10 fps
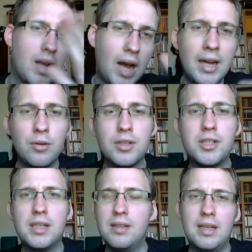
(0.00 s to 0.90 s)
I don't
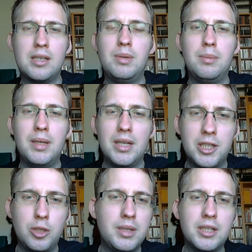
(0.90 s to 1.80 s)
consider that to be a big
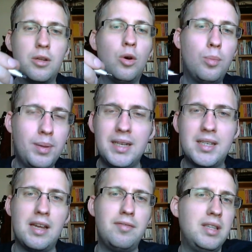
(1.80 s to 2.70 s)
issue because the whole pen is
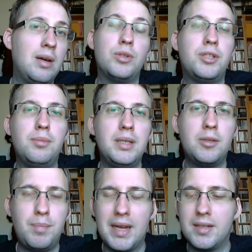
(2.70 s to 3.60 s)
heavy. That was to be
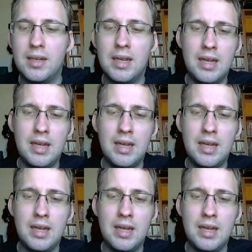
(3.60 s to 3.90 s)
expected.